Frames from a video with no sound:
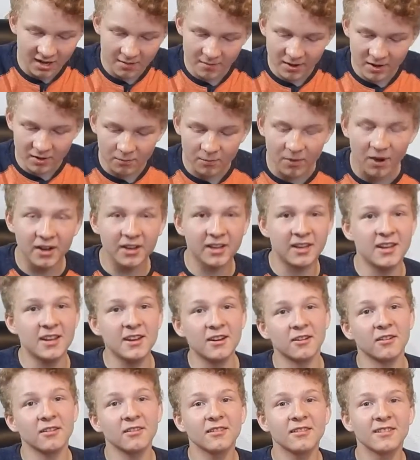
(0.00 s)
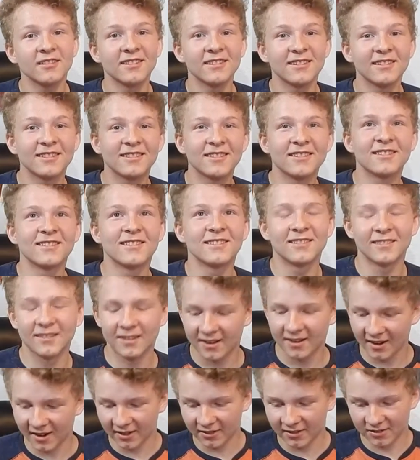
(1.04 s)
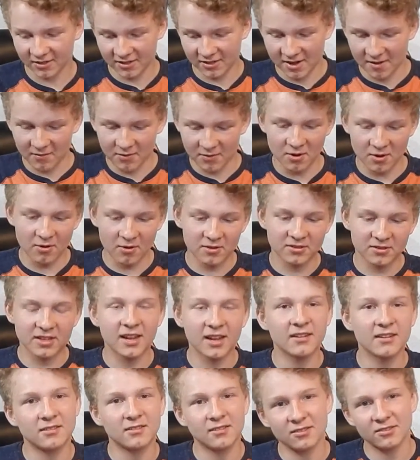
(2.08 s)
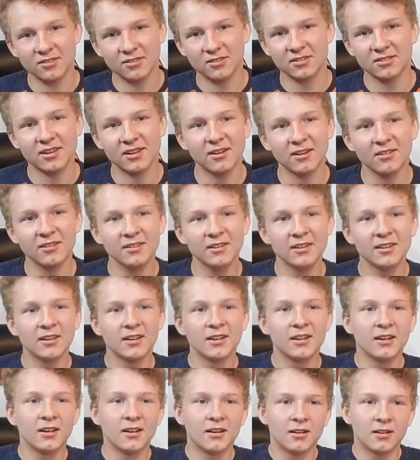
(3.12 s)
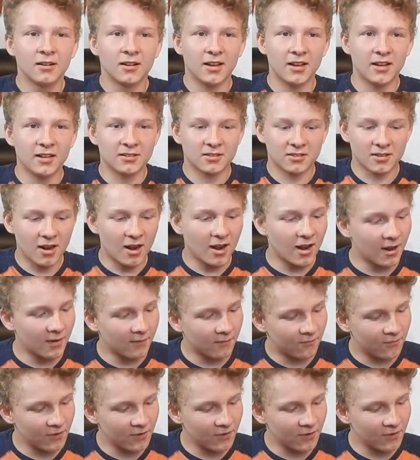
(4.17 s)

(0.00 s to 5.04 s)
a metal body here. I actually never noticed that until just now. It's got